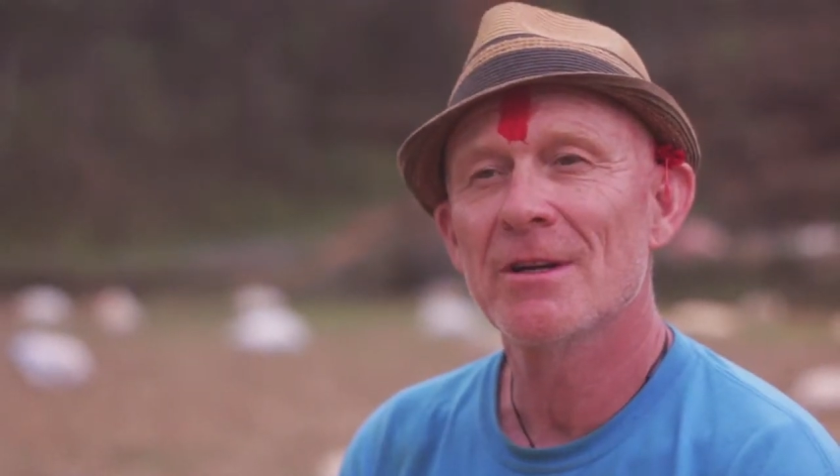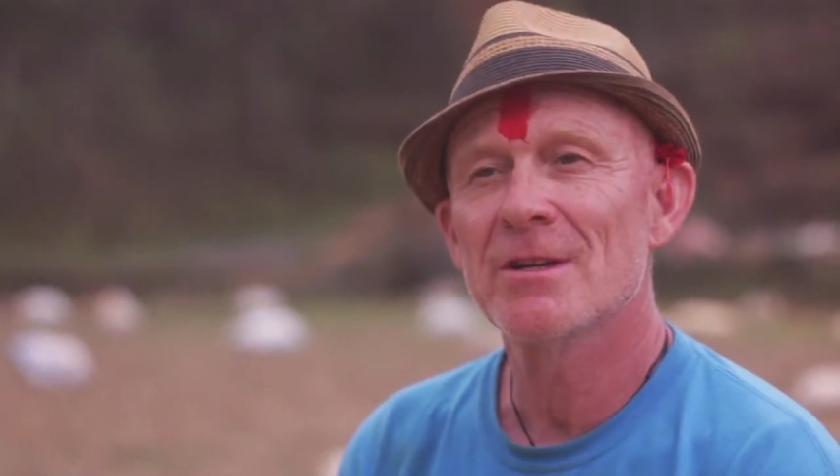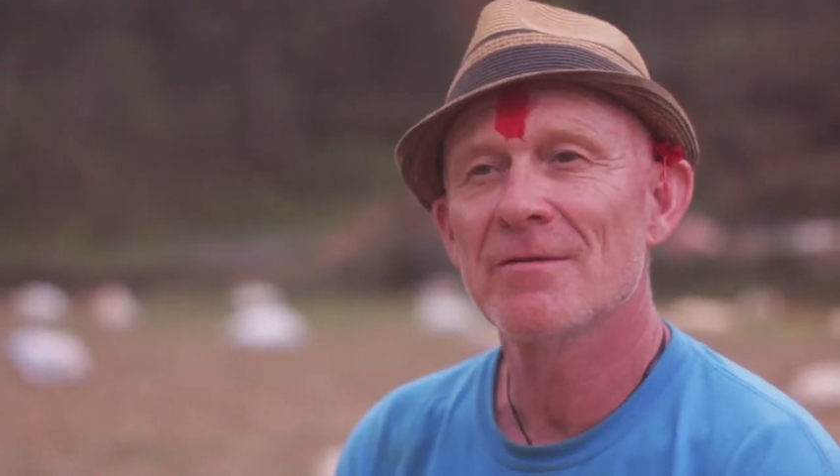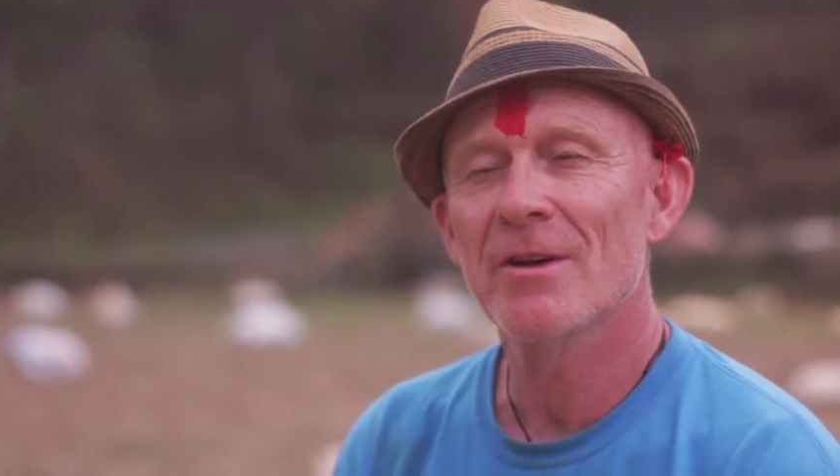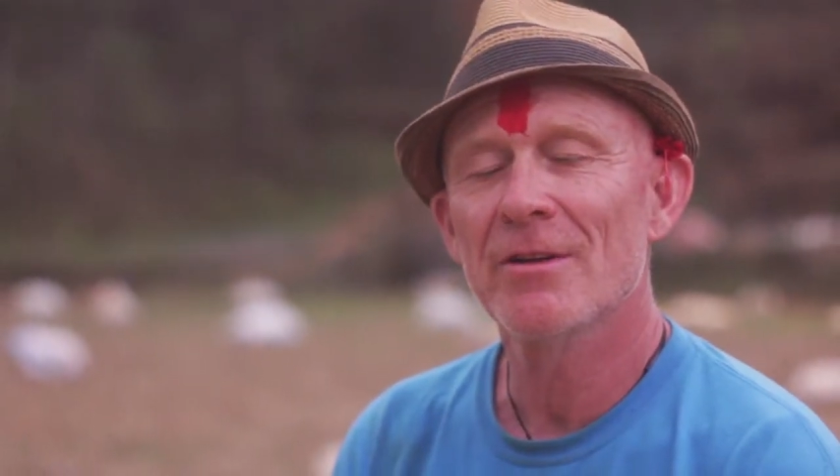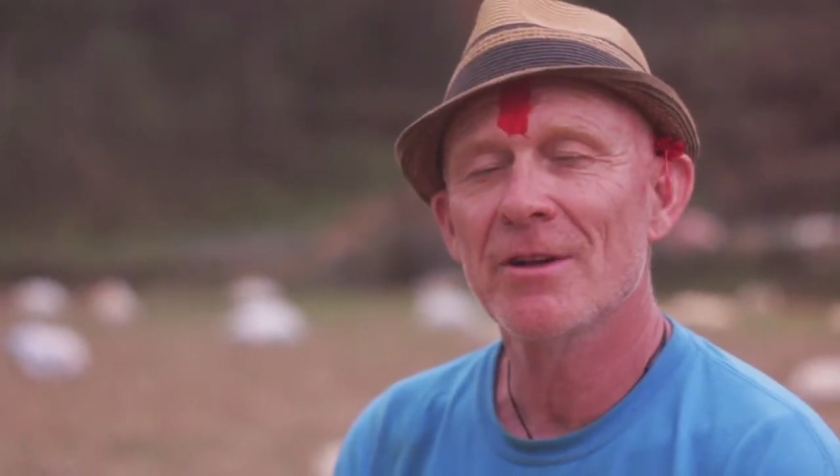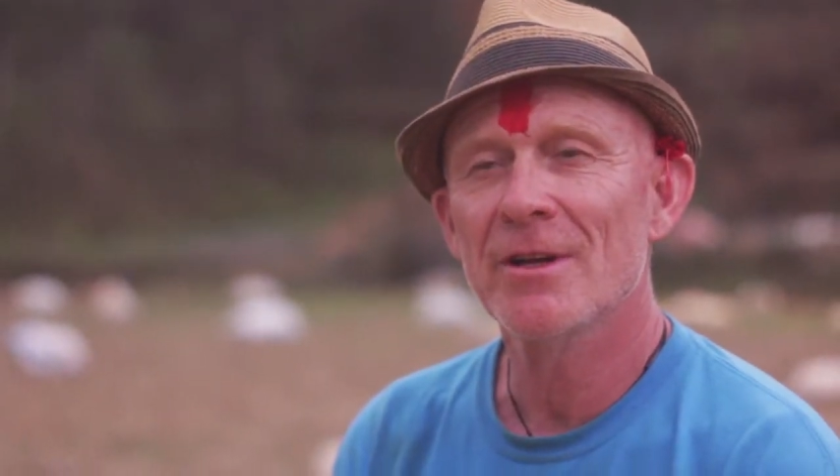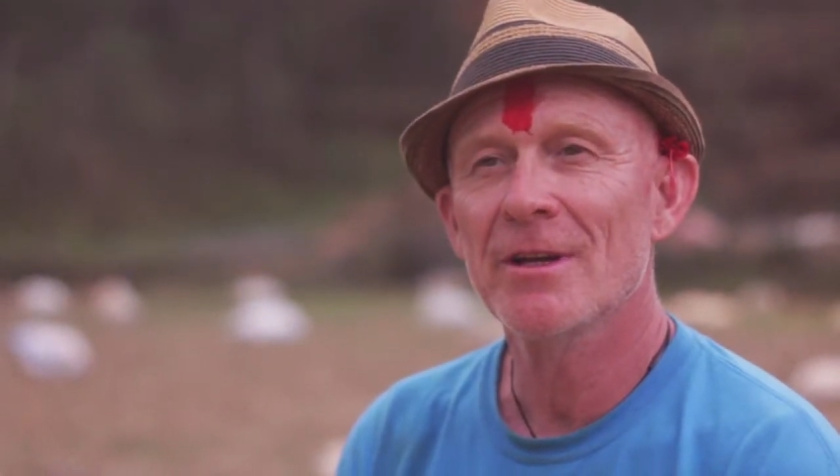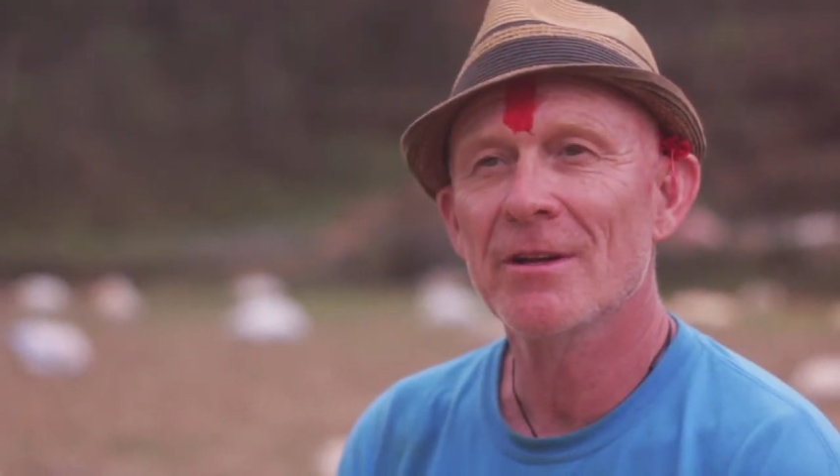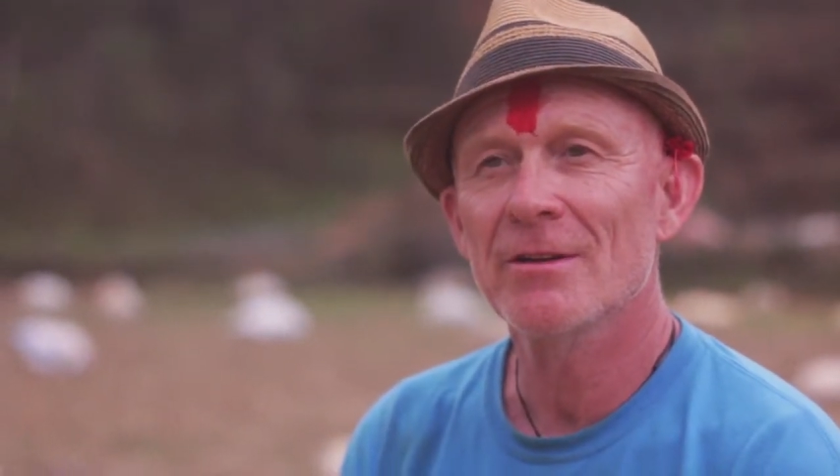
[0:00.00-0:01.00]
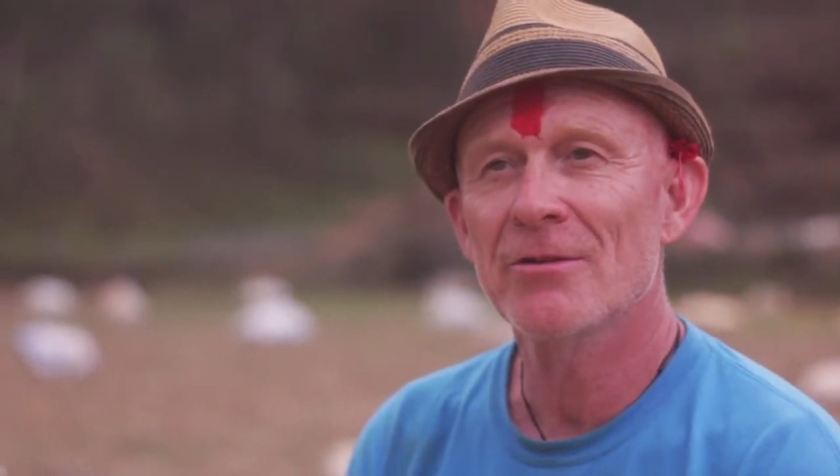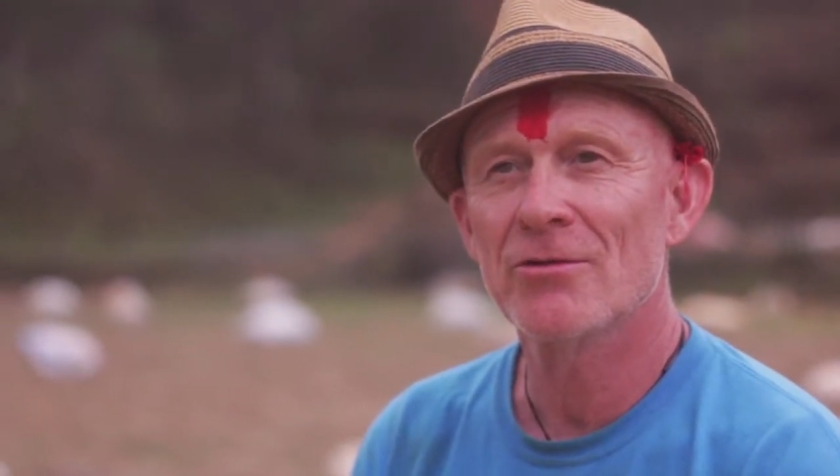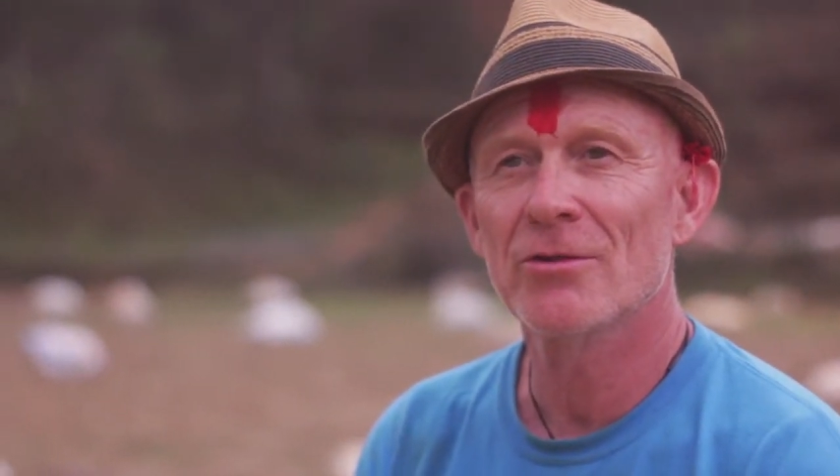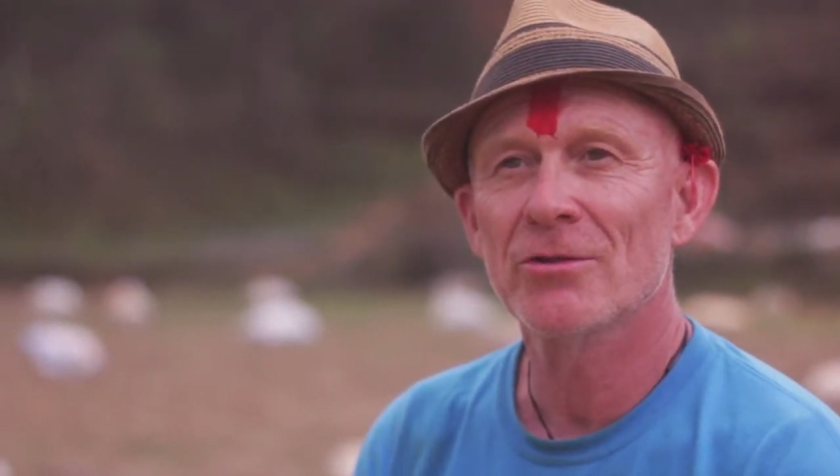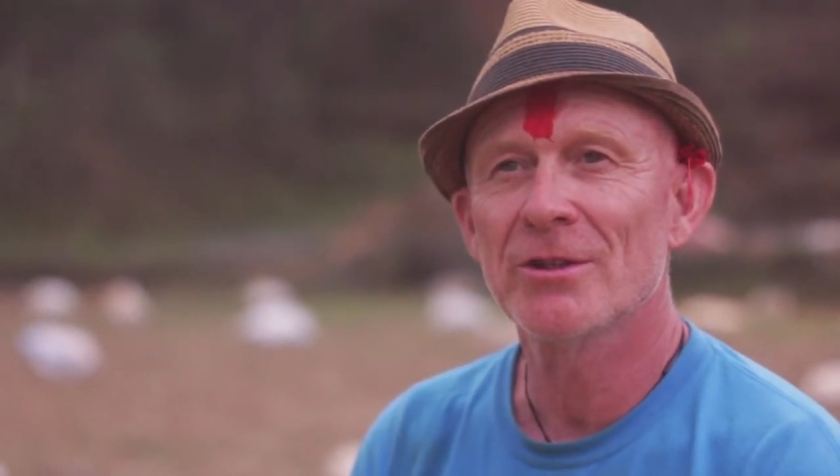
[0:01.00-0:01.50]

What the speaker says: I just felt the need and the draw